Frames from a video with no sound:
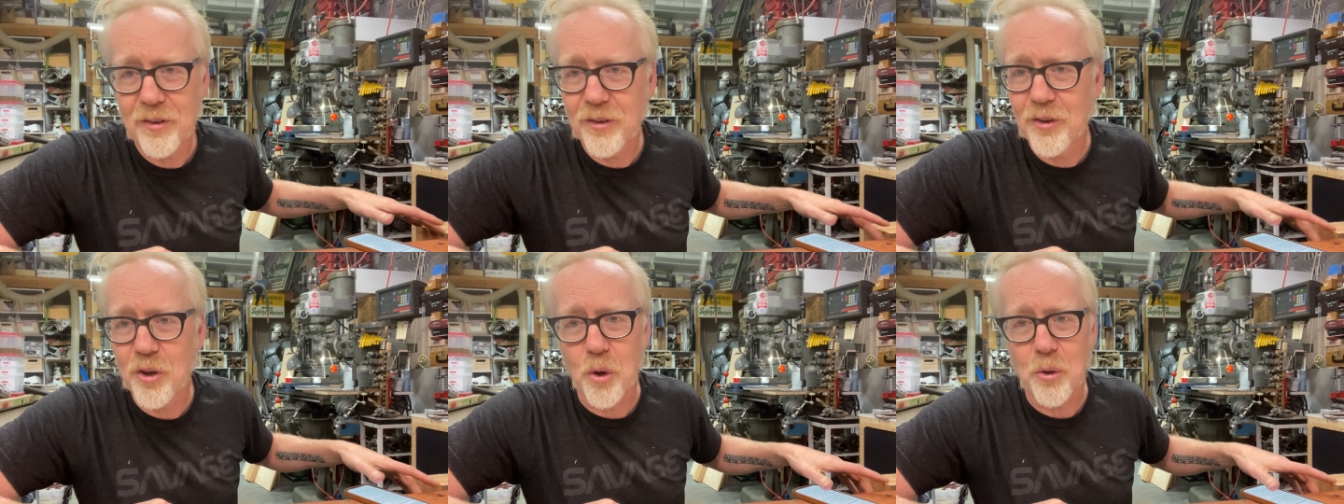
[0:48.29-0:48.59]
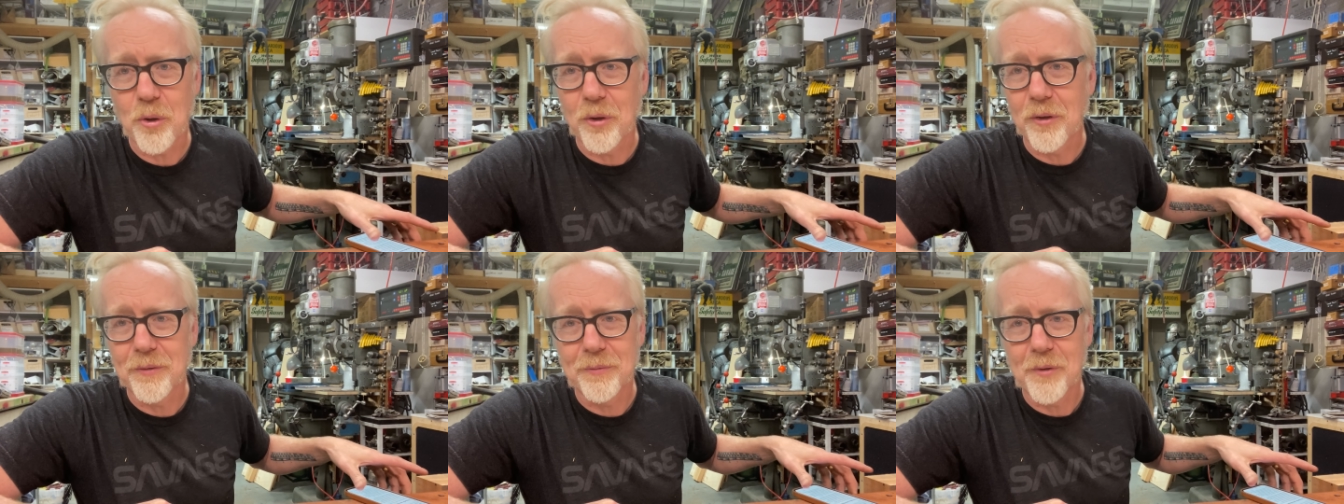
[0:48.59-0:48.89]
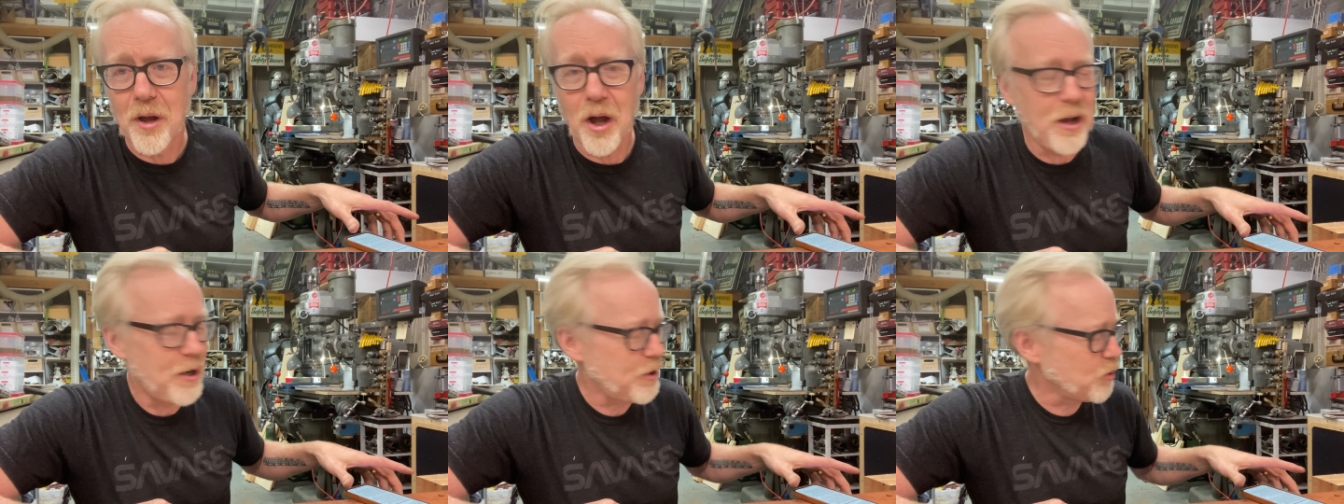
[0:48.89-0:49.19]
Total
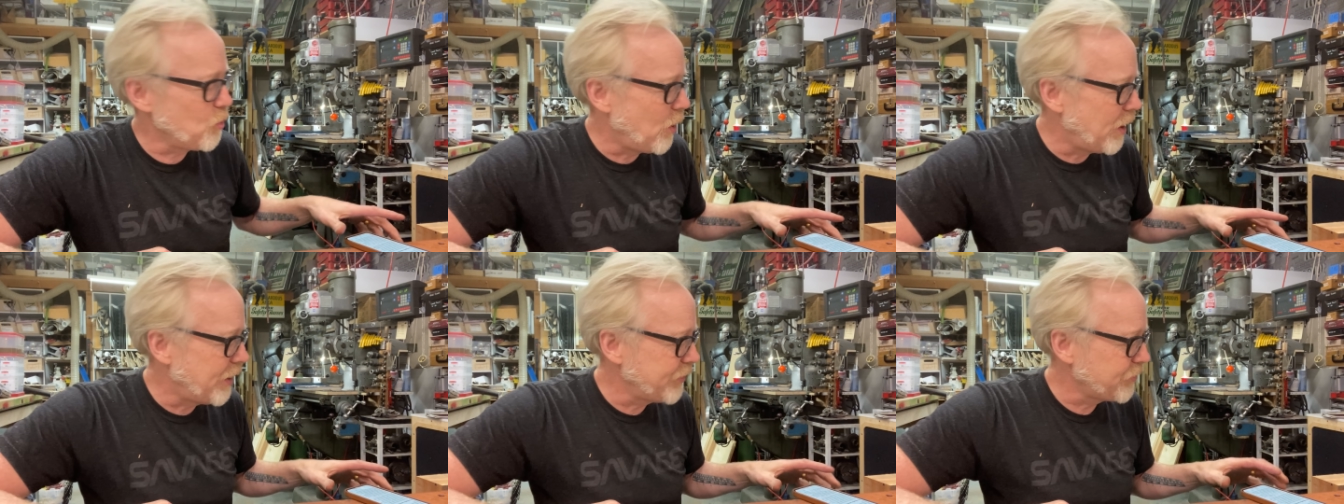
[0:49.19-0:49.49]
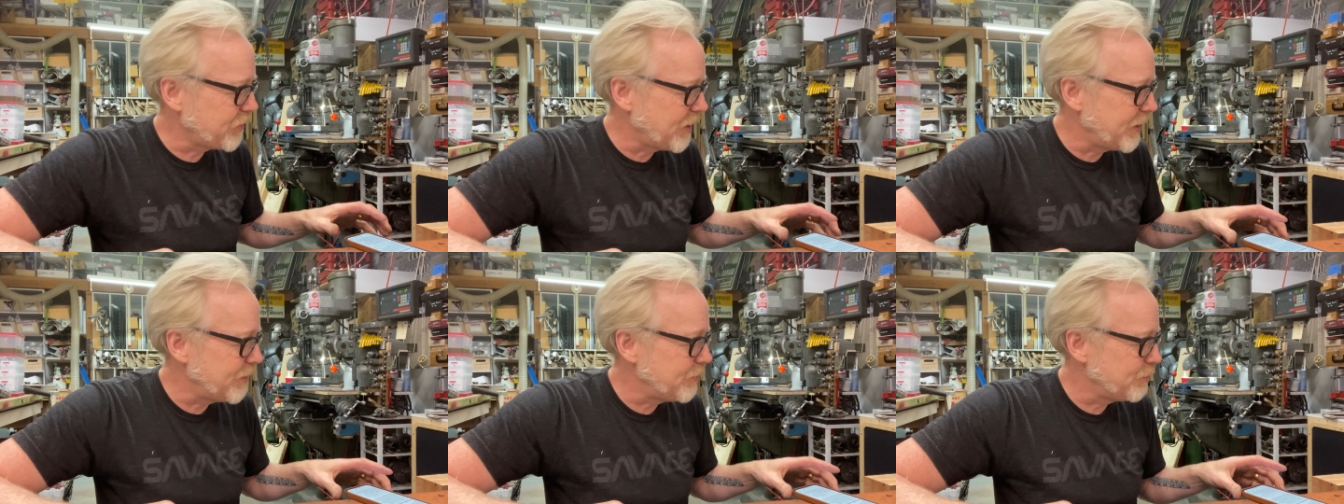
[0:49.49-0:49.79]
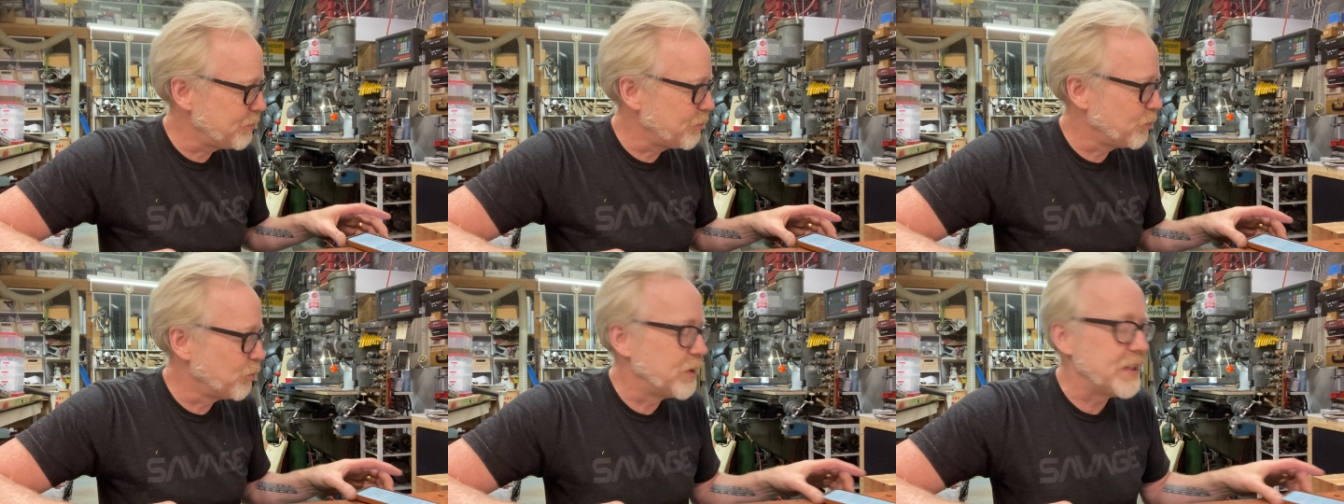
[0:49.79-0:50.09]
hogwash.
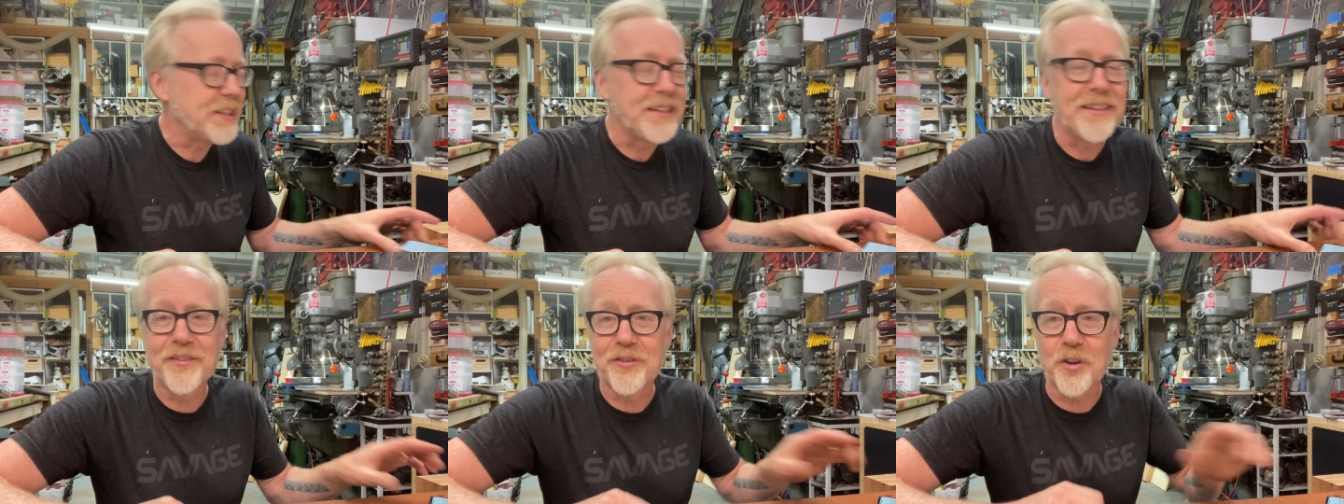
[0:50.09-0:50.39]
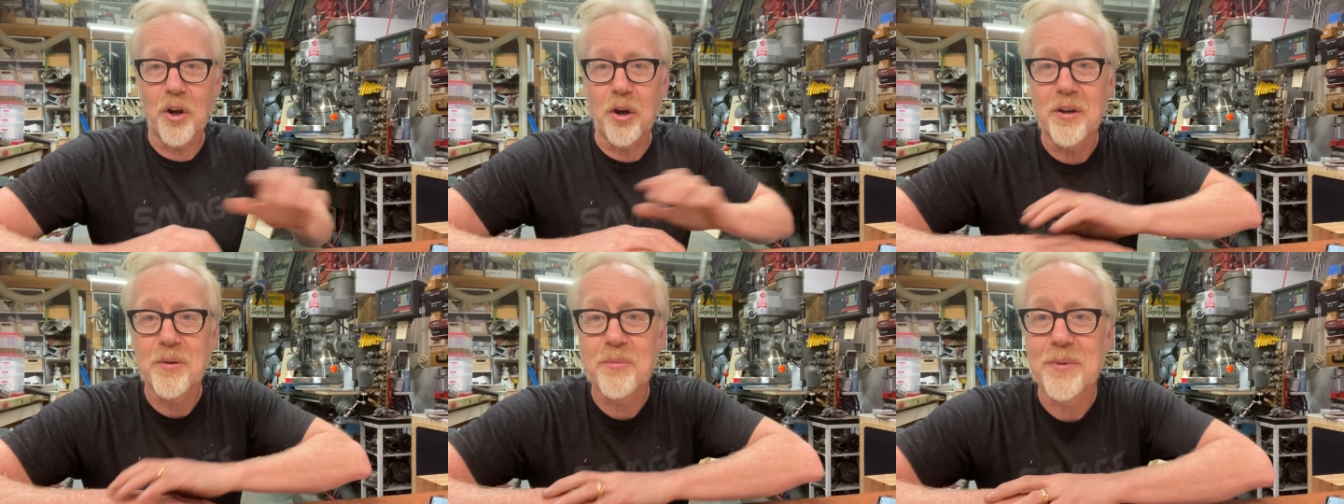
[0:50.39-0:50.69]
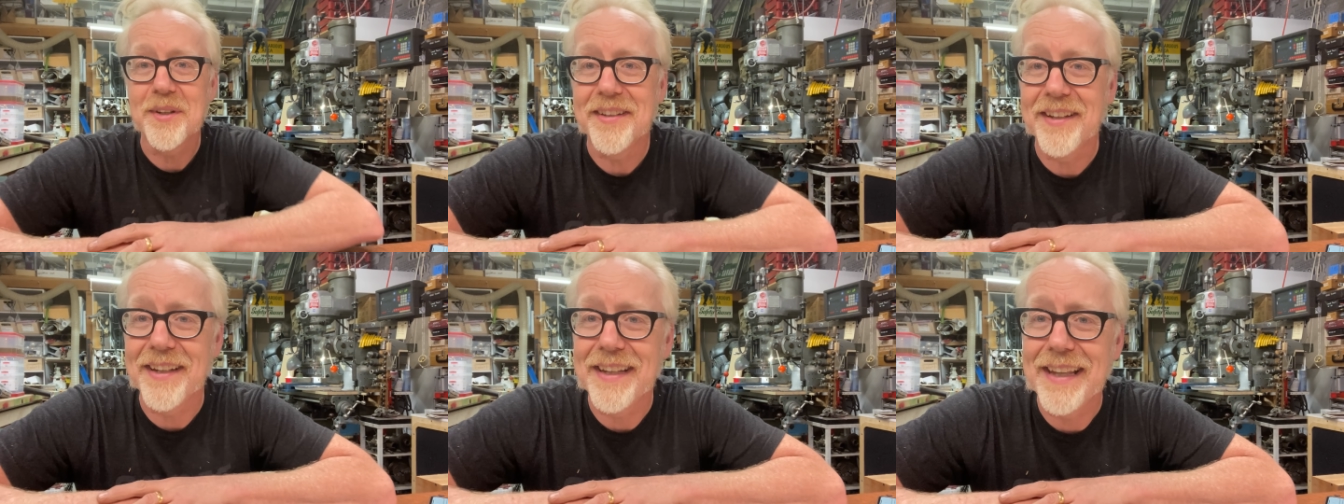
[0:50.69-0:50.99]
I'm really sorry
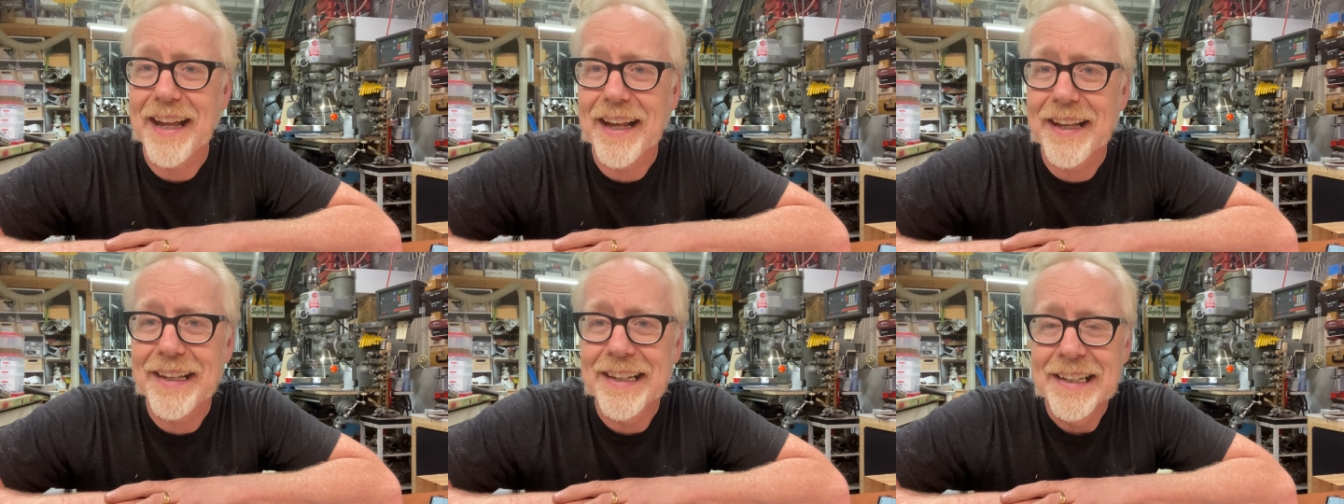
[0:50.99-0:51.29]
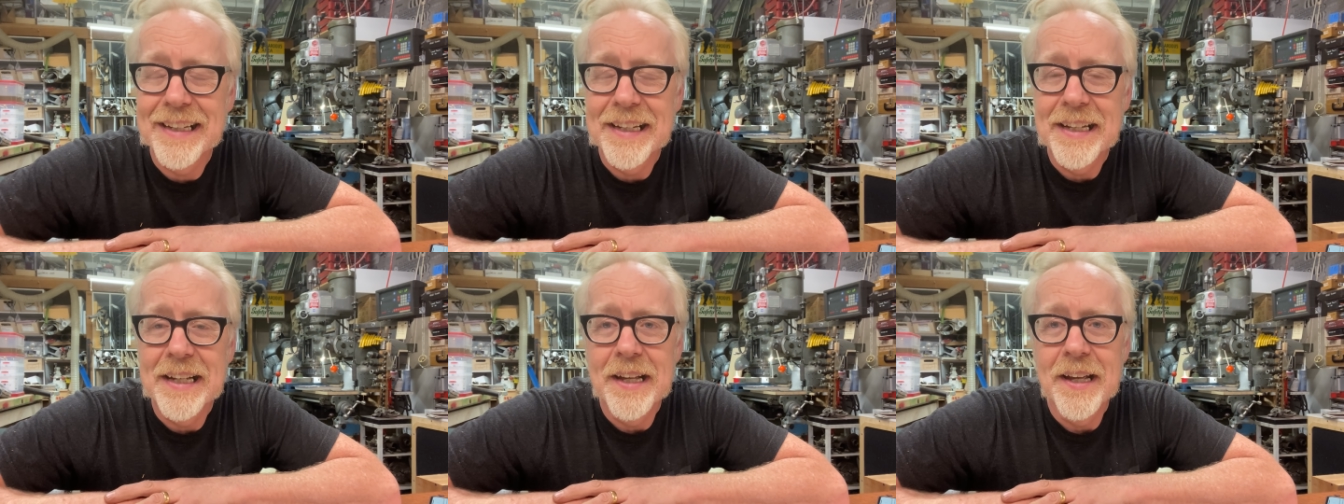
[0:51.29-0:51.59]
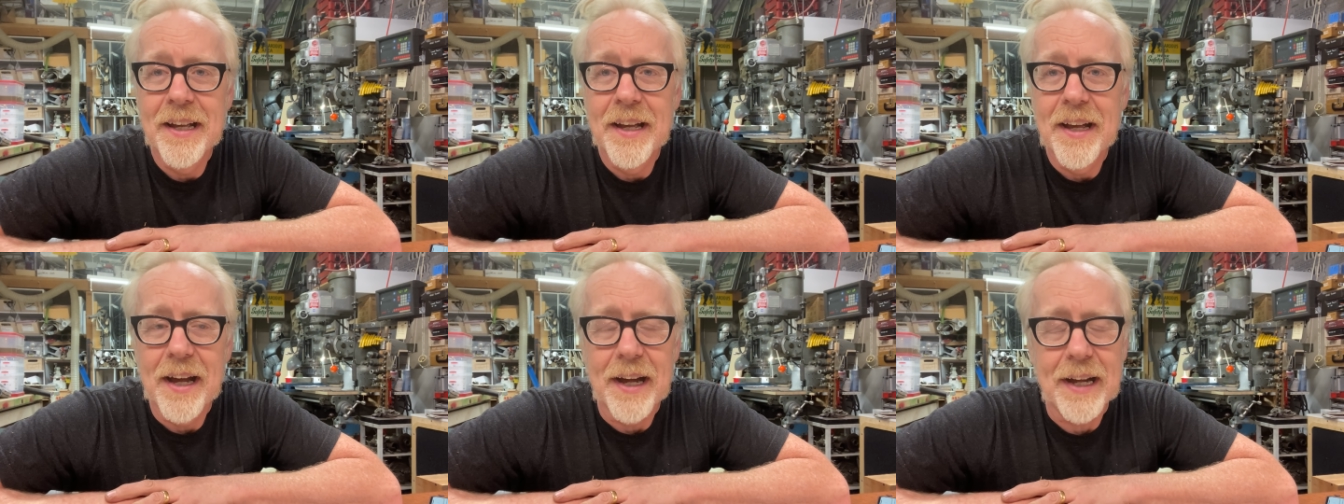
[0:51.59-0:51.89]
we did that.
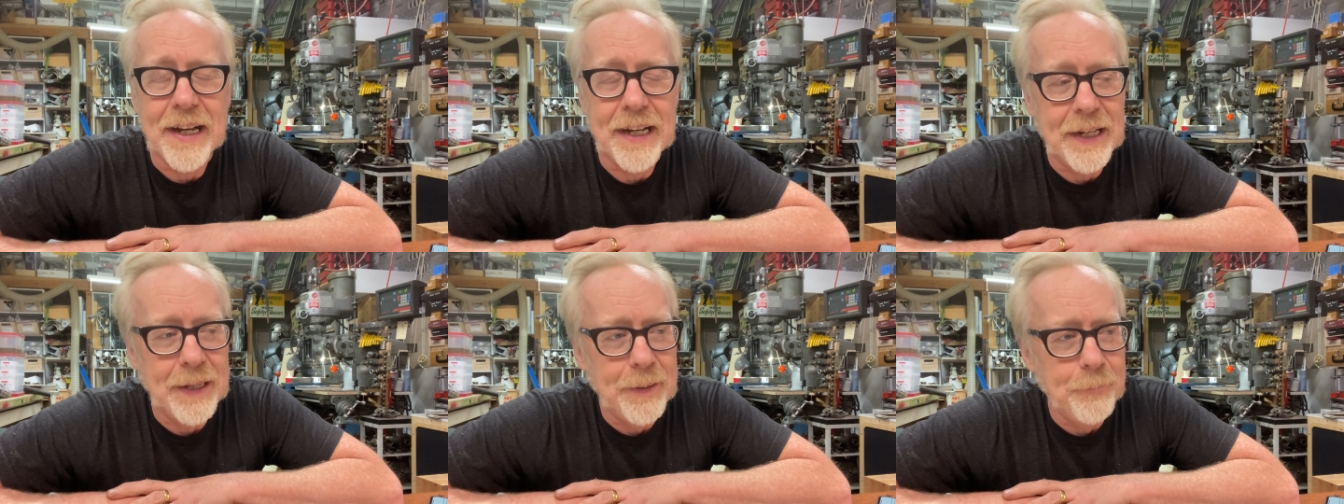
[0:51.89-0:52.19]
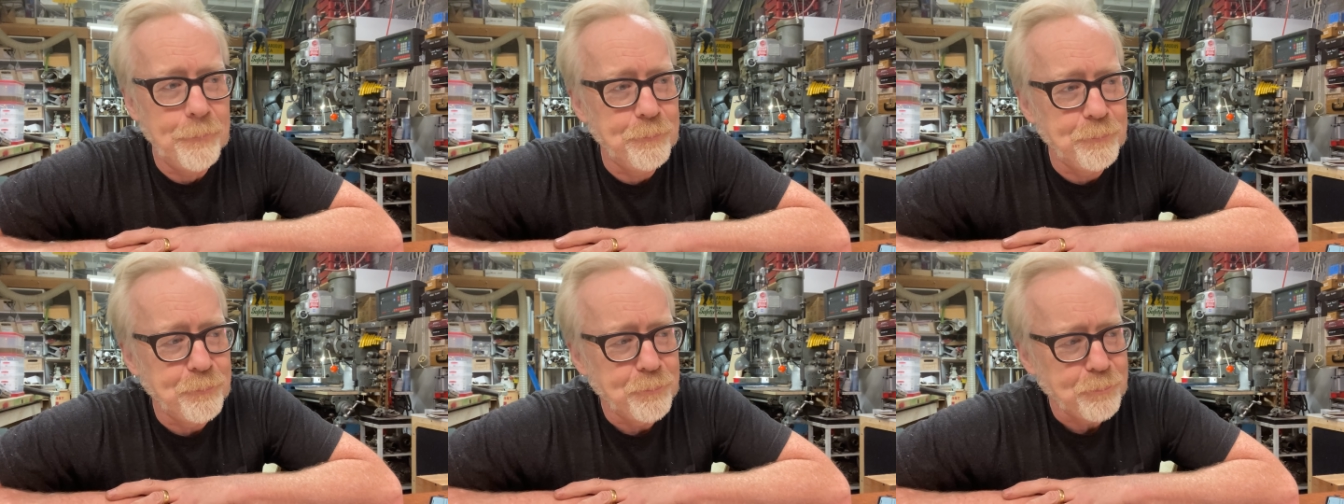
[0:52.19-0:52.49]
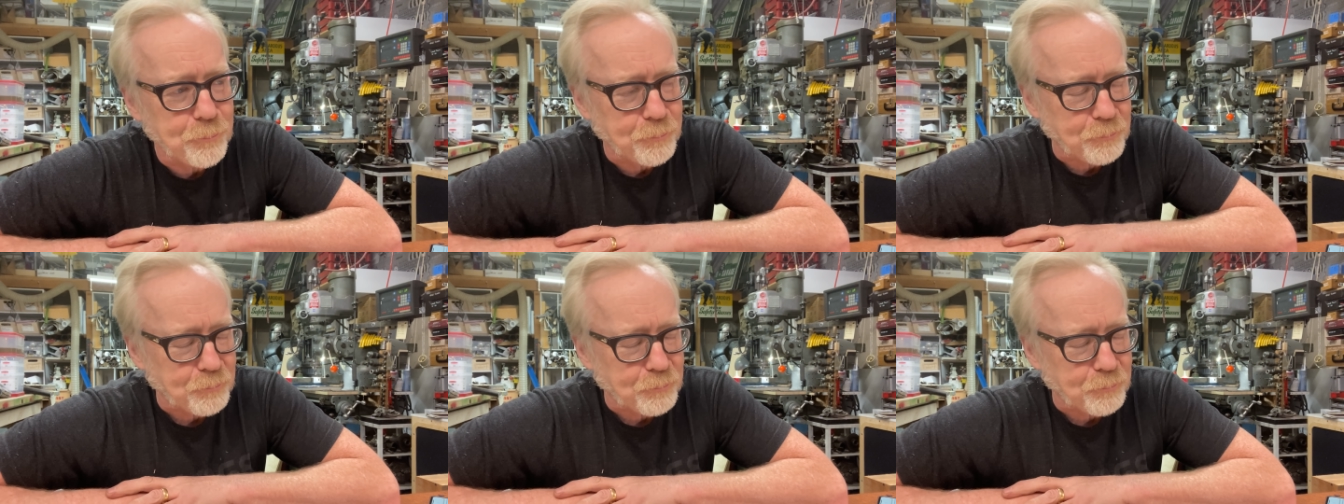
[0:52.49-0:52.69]
Um,